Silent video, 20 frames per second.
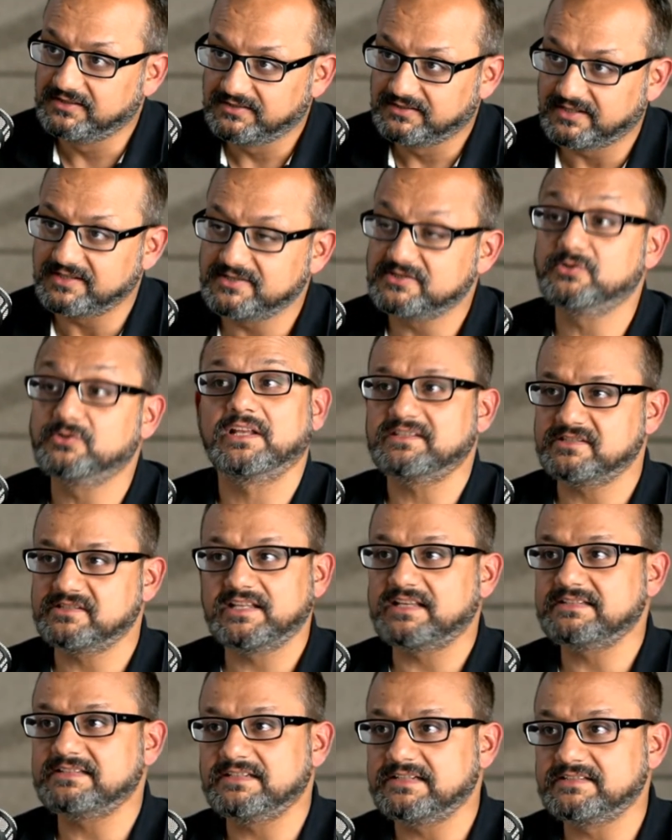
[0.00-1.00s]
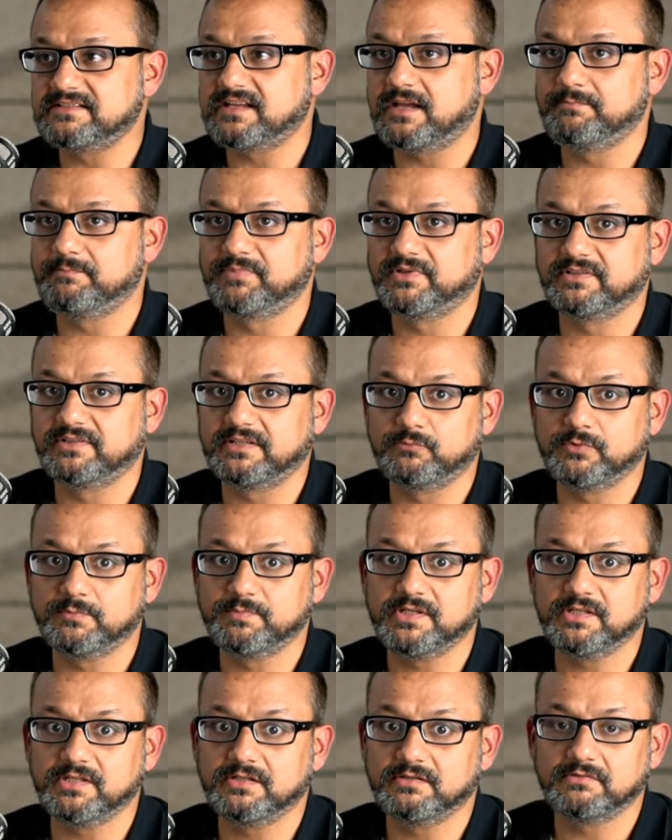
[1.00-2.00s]
Right? So that's an example. There would
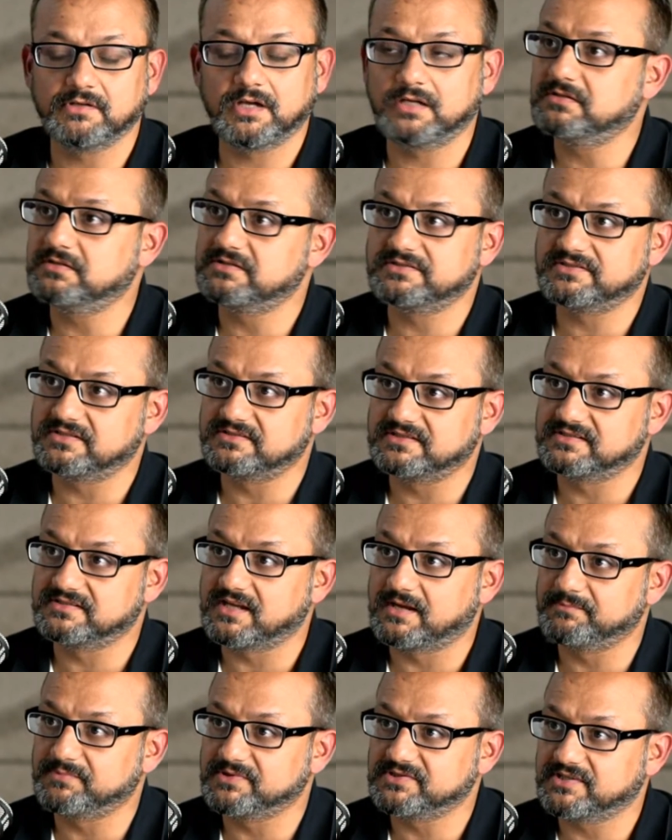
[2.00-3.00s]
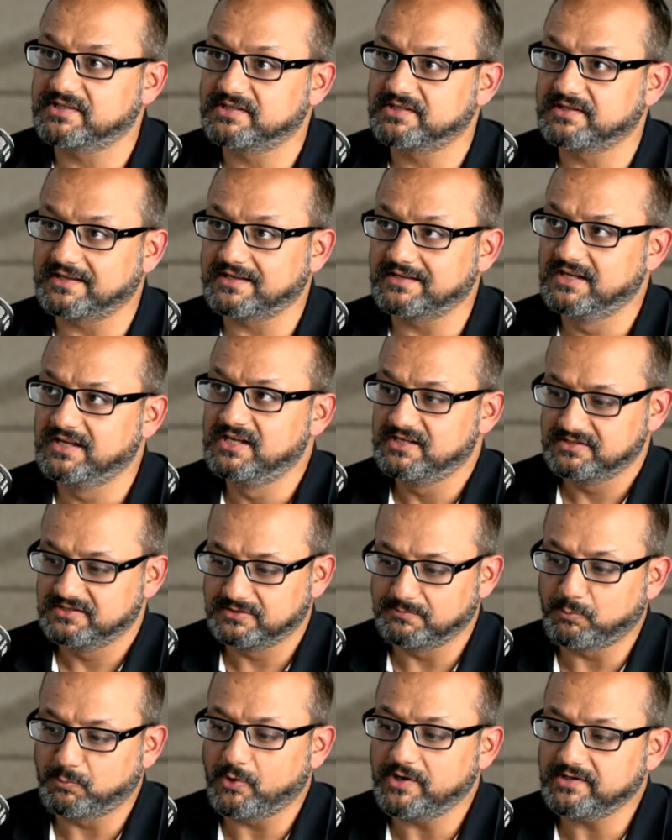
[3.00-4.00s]
be other such examples, right? Like
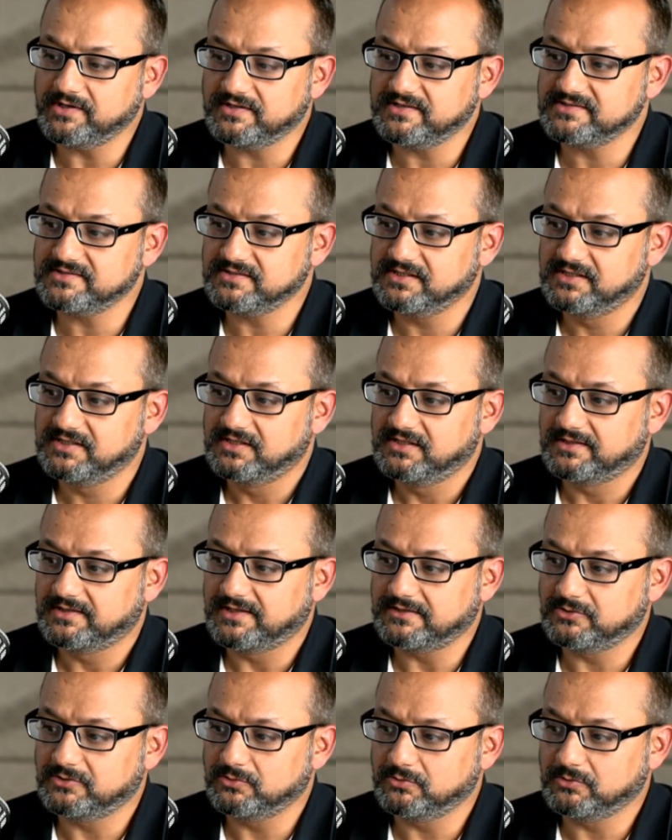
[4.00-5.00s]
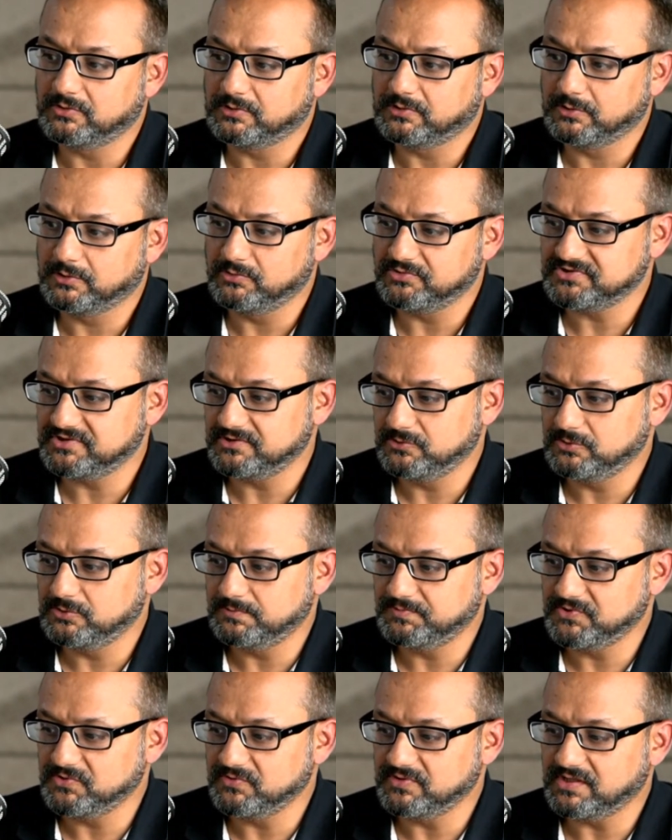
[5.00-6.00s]
the point is, like to close the
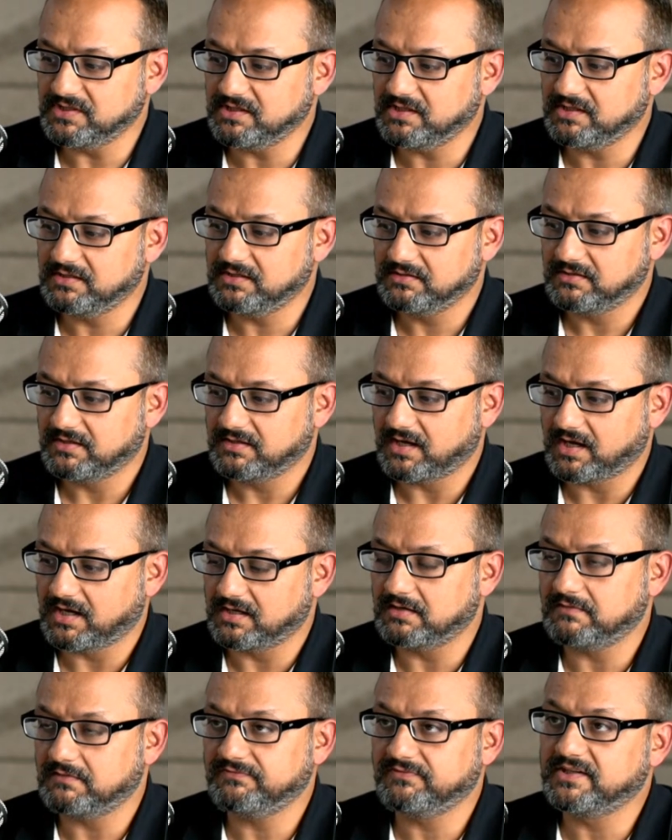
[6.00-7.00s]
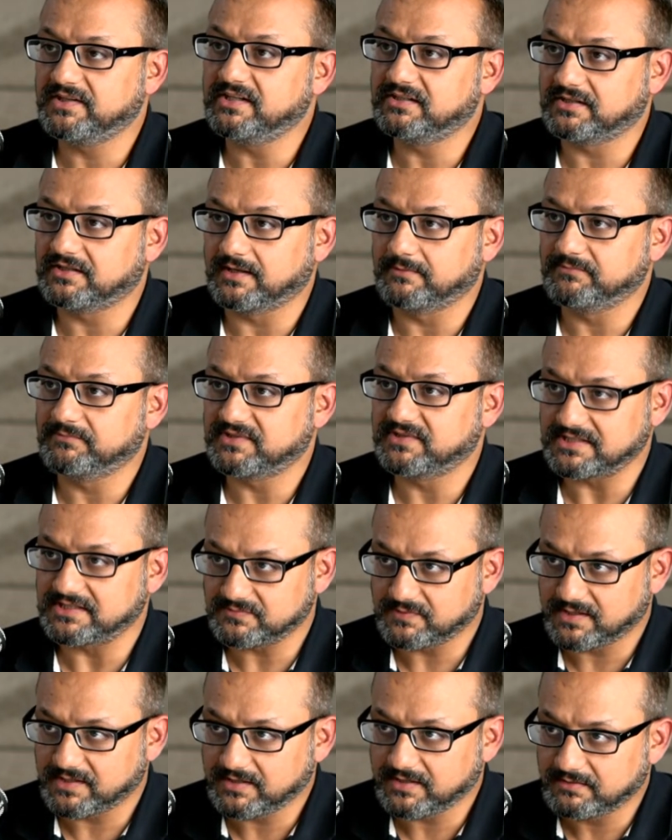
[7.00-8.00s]
loop, you need enough lead time. That's
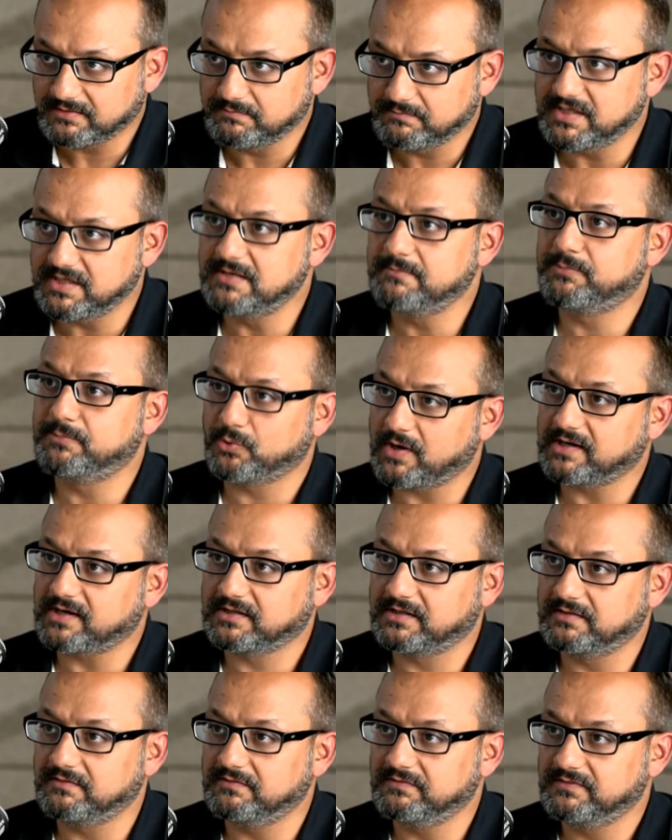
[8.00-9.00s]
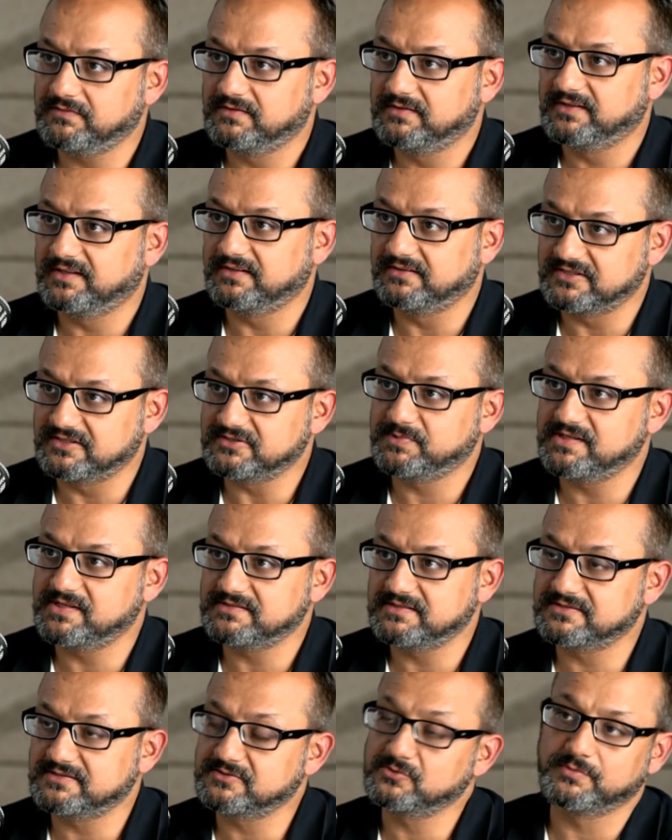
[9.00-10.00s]
why being proactive in this
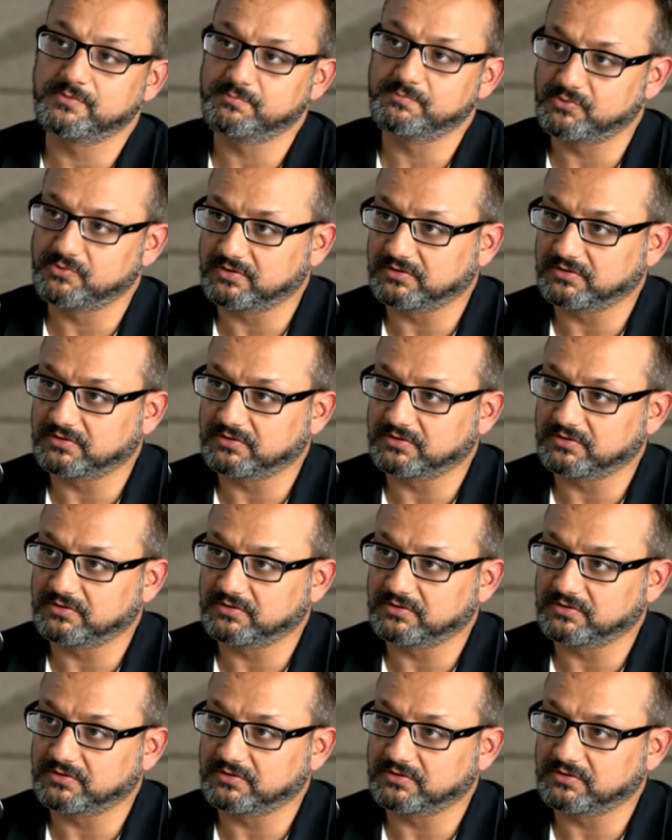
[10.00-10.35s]
space is so important.